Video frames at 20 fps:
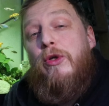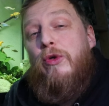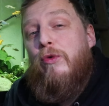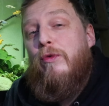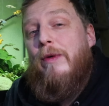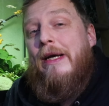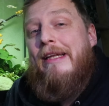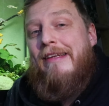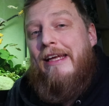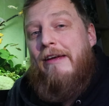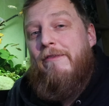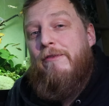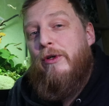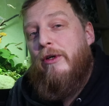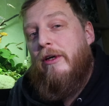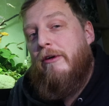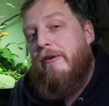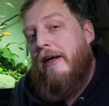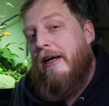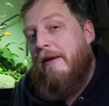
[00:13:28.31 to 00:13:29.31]
you can always give
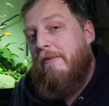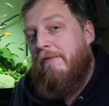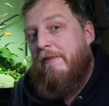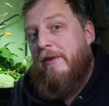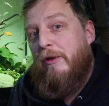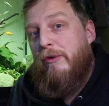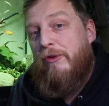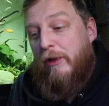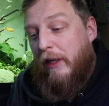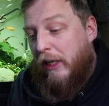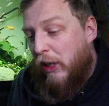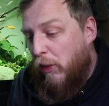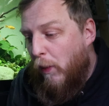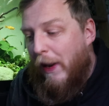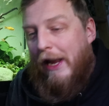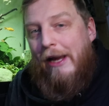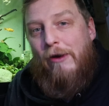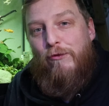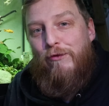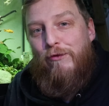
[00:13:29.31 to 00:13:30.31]
your aquarium filter a quick